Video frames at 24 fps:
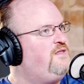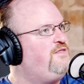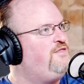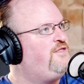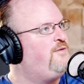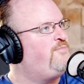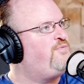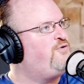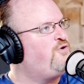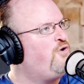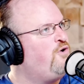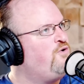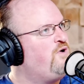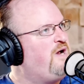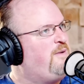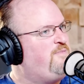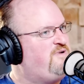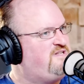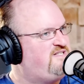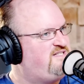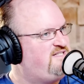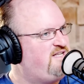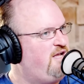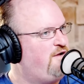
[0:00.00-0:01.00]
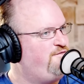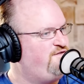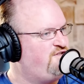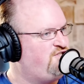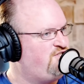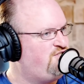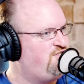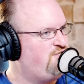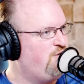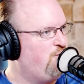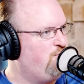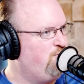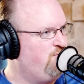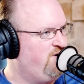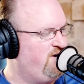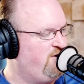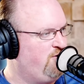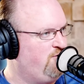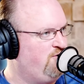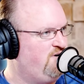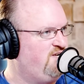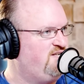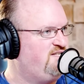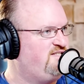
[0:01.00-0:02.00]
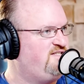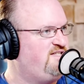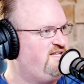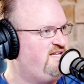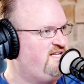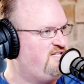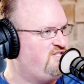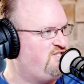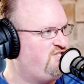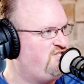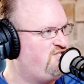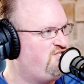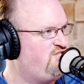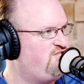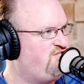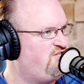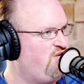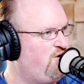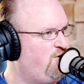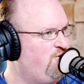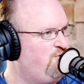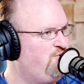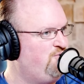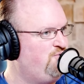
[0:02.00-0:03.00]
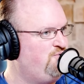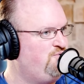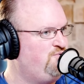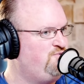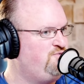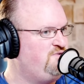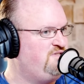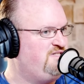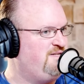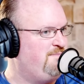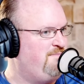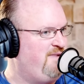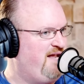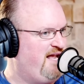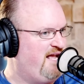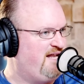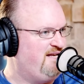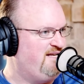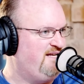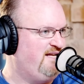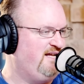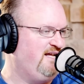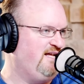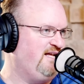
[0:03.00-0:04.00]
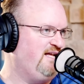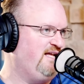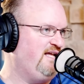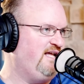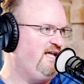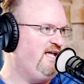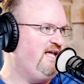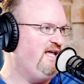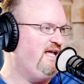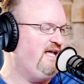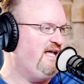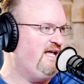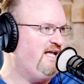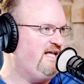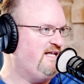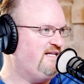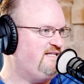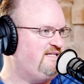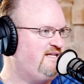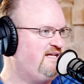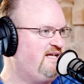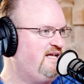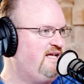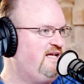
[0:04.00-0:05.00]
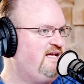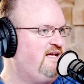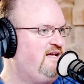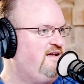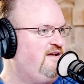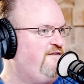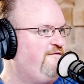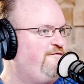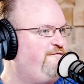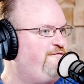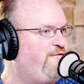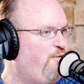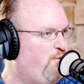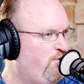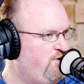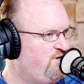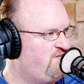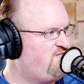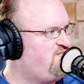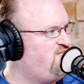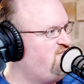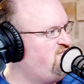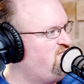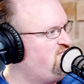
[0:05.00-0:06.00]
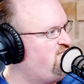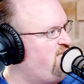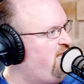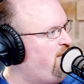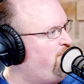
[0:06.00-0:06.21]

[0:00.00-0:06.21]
the program itself is so rigorous. It's so demanding. It forces